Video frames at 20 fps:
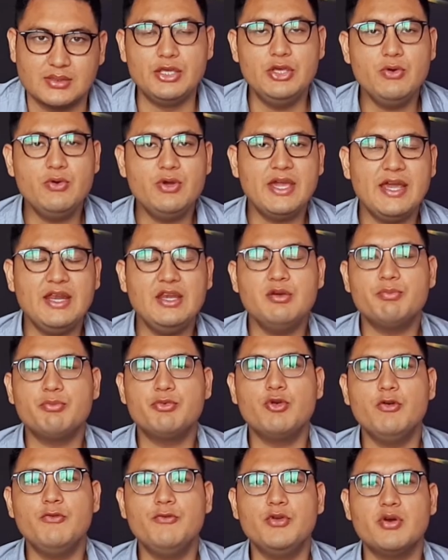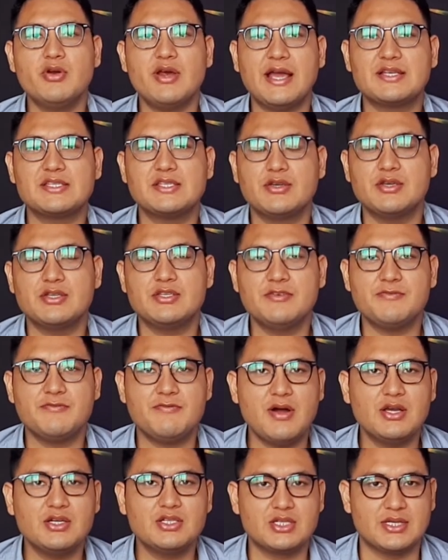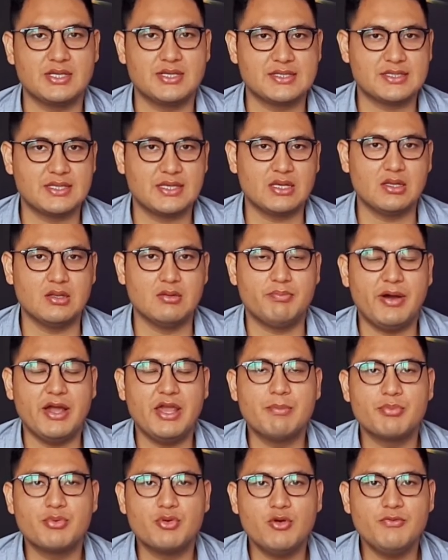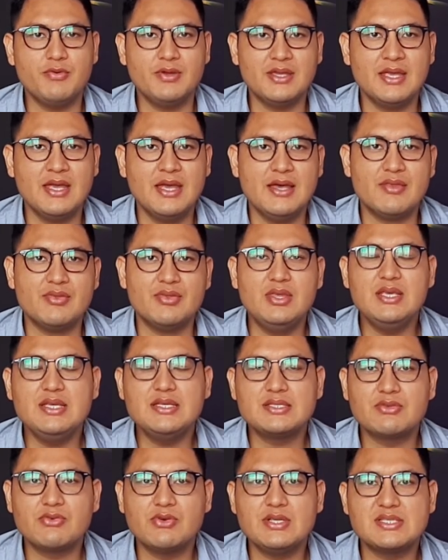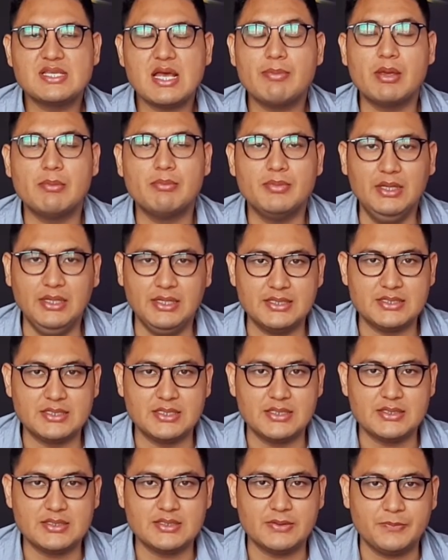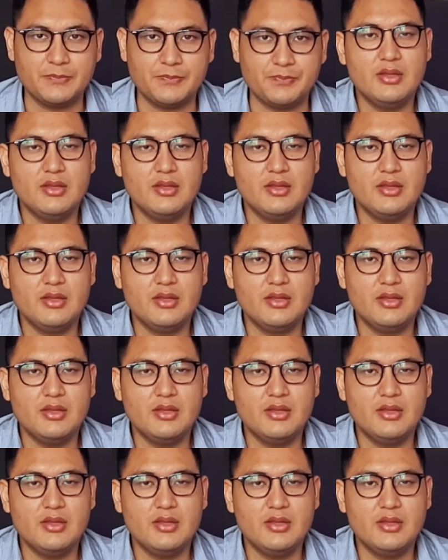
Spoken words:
You can improve your executive functioning skill by improving these three sub-abilities.